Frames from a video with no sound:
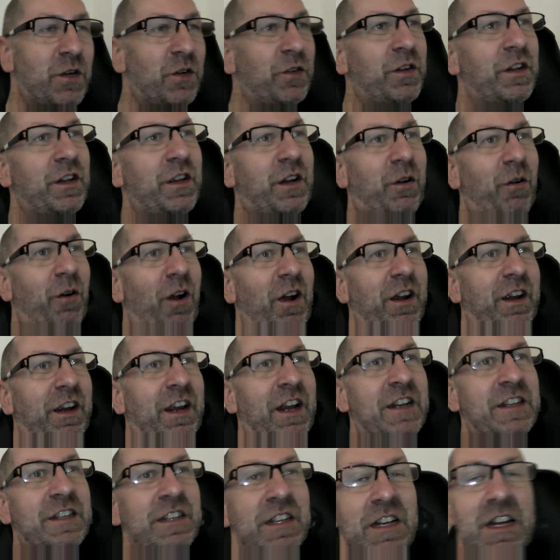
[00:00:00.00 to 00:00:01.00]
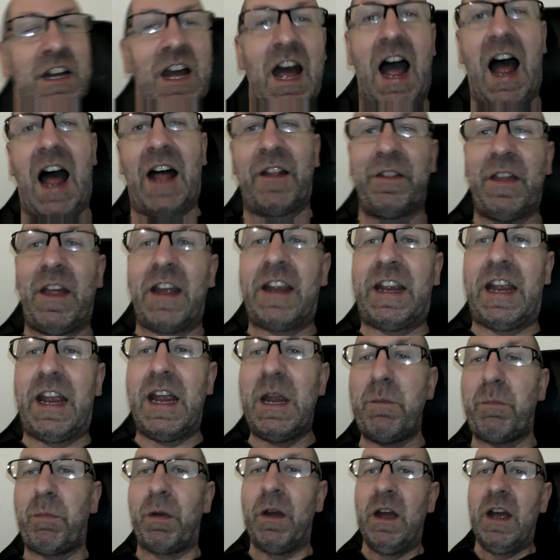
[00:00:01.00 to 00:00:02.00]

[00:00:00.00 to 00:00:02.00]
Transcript: on the Karate Kid, and they keep